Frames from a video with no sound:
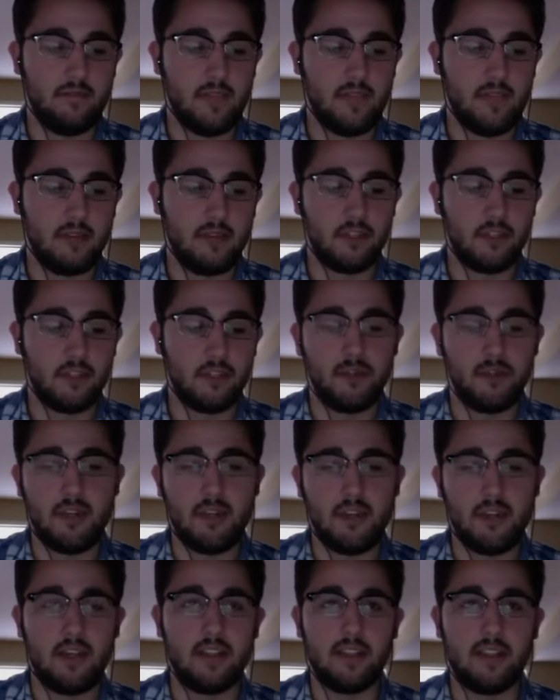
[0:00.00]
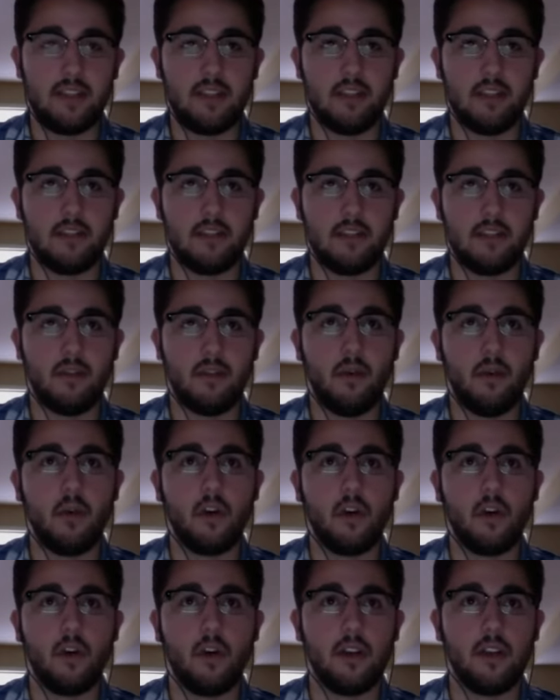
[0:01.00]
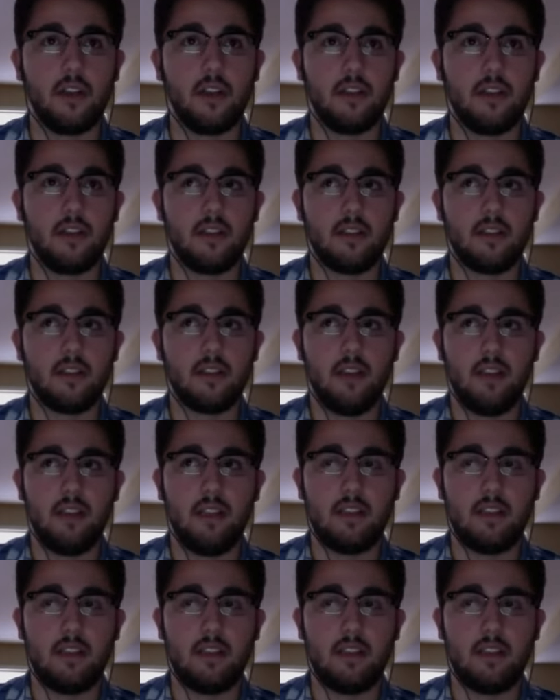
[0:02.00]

I don't know, shoot down ideas or at least